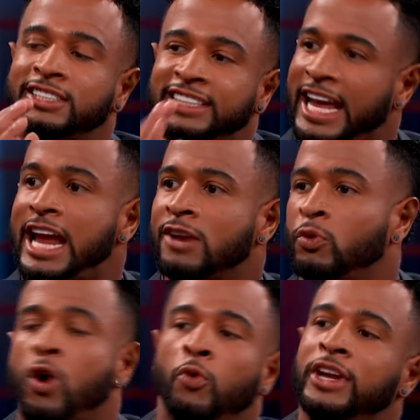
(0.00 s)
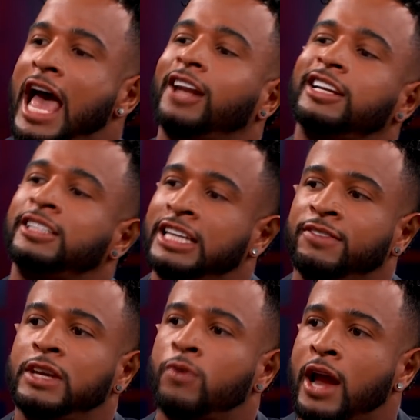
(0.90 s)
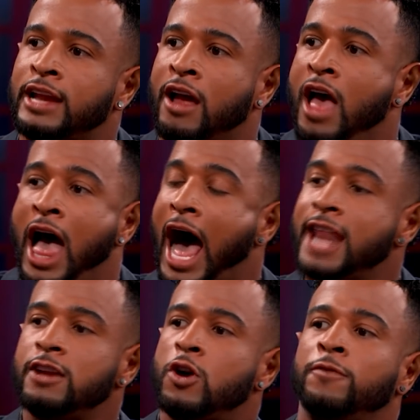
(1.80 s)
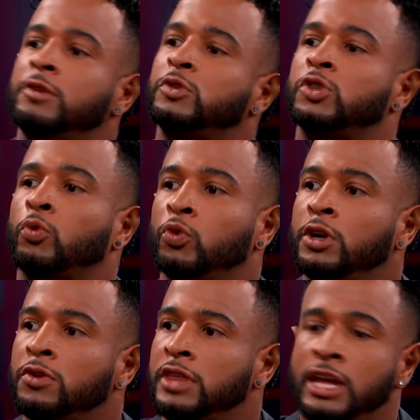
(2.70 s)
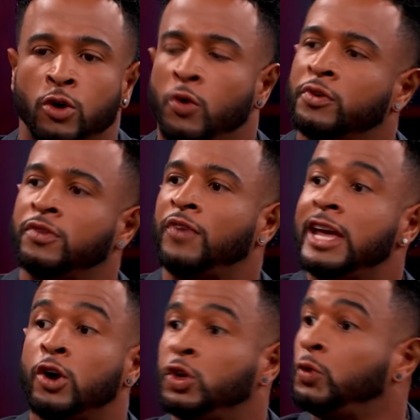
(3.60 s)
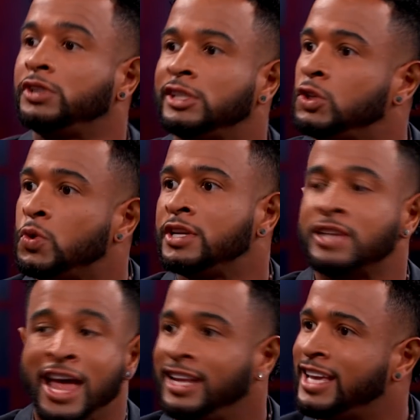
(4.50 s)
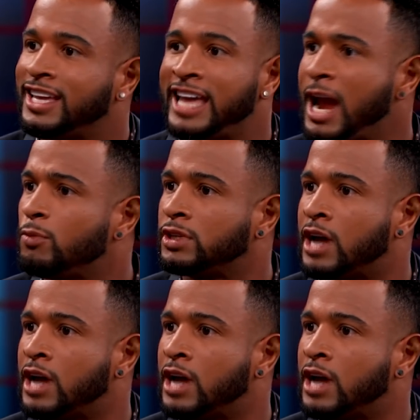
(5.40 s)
stand. We're on reality TV right now. I didn't know if this was a real thing or it was fake or you were just doing this to get camera